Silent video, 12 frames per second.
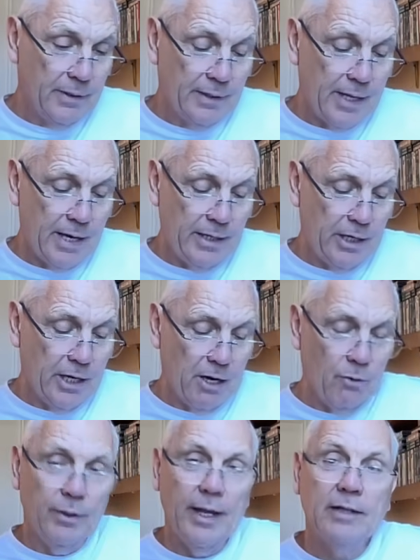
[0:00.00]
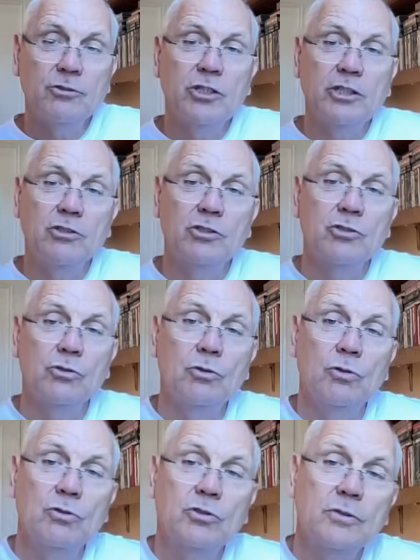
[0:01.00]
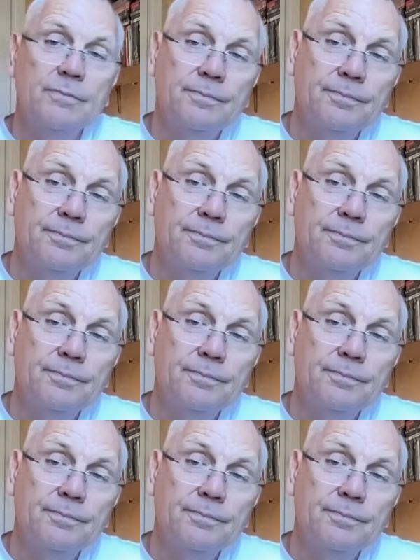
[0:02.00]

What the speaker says: There you go, with that Six of Swords.